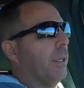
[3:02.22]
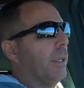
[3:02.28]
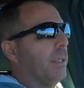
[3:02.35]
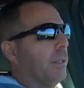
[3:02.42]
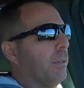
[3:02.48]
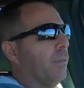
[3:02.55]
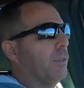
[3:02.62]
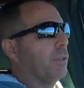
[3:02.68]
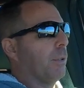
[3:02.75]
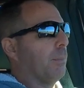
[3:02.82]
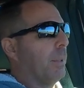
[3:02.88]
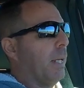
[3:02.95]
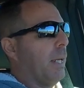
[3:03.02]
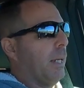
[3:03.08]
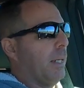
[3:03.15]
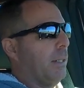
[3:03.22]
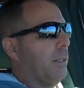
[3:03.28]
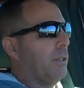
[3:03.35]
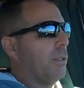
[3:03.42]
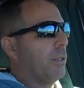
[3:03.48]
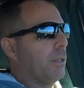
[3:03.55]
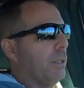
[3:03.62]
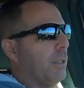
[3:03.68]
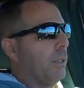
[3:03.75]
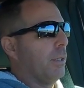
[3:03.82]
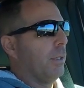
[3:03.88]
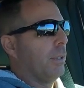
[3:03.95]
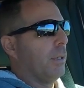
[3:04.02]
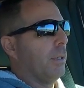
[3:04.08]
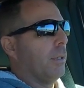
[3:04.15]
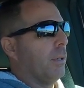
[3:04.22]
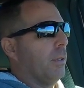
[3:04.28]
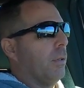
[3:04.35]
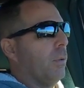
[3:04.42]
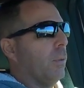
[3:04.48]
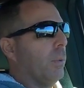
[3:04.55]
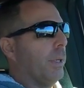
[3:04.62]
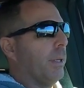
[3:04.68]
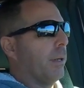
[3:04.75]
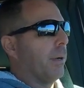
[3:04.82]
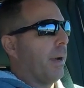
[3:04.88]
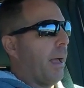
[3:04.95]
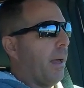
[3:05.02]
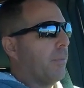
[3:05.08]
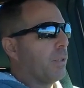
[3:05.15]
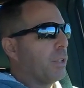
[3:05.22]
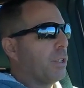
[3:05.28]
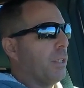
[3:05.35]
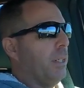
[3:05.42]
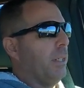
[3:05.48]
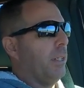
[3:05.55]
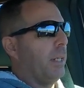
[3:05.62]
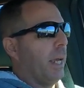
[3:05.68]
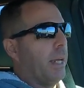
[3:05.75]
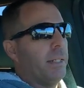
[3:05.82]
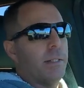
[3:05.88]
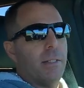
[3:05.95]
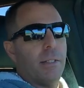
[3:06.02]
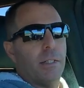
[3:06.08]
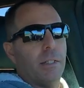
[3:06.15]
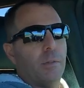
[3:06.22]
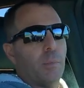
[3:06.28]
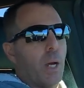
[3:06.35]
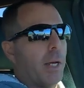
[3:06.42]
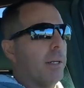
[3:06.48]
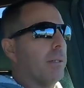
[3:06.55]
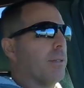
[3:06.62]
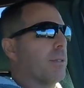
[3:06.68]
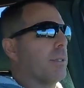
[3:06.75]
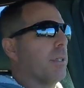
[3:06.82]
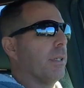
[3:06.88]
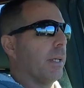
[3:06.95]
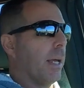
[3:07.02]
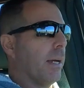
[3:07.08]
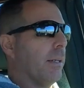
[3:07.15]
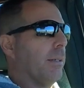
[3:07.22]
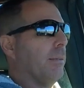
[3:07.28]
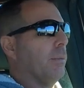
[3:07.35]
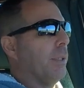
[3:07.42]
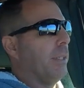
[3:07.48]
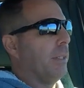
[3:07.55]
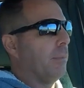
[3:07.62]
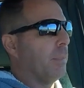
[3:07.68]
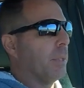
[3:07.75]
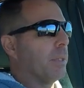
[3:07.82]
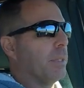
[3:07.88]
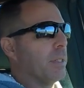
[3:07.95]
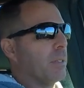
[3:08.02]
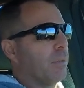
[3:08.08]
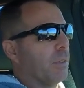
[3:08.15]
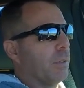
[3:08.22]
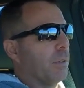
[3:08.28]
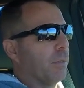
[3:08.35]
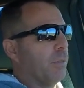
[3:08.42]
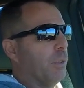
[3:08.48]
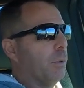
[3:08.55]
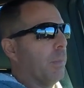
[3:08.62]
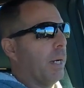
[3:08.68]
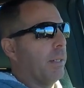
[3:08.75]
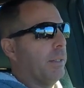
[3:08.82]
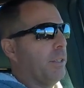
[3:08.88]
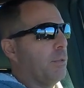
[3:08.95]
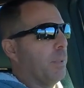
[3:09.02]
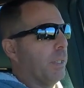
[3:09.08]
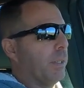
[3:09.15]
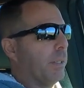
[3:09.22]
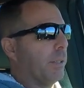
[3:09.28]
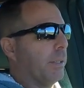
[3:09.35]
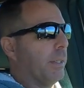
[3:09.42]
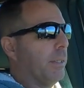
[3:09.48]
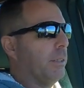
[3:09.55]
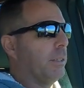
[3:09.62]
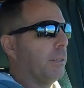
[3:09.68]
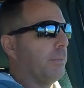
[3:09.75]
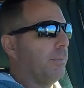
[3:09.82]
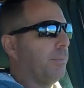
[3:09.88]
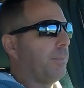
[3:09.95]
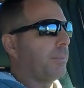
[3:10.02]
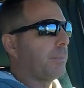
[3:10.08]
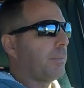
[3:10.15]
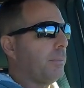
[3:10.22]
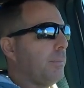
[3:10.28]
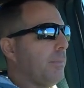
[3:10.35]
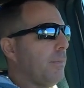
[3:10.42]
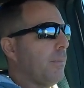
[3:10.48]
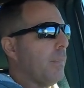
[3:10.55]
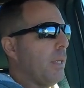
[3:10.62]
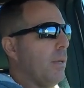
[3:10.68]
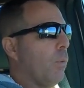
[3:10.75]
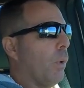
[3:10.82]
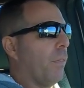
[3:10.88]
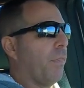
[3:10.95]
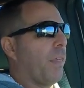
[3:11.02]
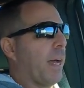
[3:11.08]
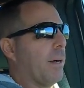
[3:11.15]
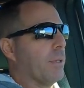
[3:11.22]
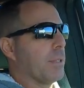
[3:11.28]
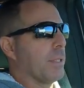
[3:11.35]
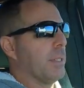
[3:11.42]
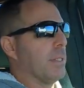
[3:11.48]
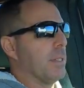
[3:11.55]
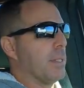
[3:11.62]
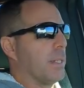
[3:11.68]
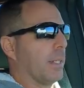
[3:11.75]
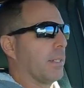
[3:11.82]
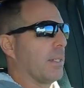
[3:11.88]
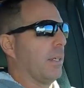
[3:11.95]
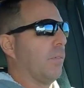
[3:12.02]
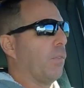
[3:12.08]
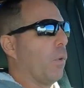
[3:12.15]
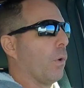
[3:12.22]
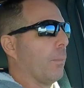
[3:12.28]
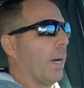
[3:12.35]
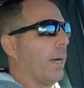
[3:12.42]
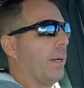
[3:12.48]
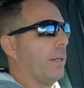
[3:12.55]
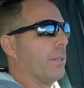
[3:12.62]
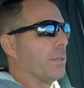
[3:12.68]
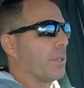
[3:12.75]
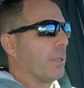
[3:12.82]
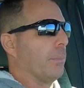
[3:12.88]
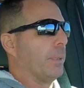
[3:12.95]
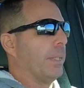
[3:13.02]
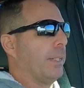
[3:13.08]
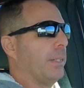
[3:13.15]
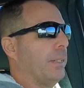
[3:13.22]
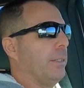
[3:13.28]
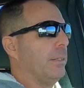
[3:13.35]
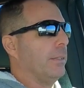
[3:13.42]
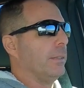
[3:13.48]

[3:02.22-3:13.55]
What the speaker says: on the trip gauge. We are averaging 18 miles to the gallon. We didn't build this for fuel mileage, but there it is. 1,064 miles completed,